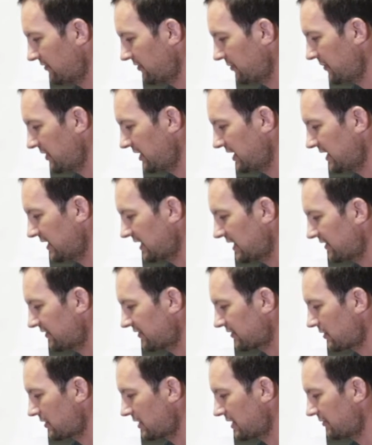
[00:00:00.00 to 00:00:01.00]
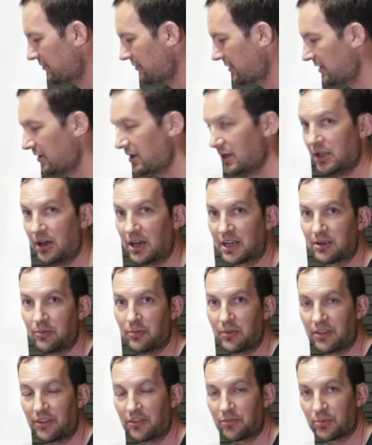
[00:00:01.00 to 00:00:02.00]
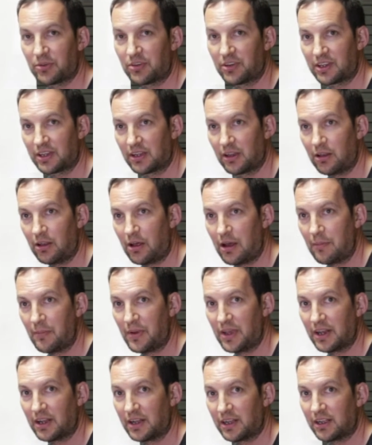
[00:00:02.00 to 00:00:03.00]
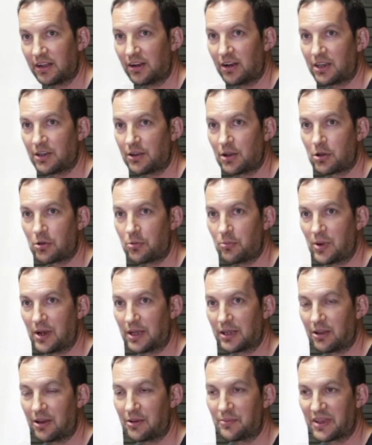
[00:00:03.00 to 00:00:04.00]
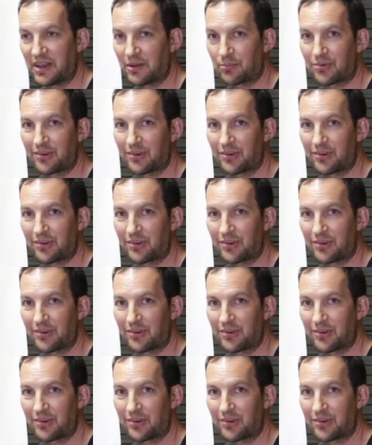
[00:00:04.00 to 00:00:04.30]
For me, that's kind of where I like it with this particular light meter. I know my light meter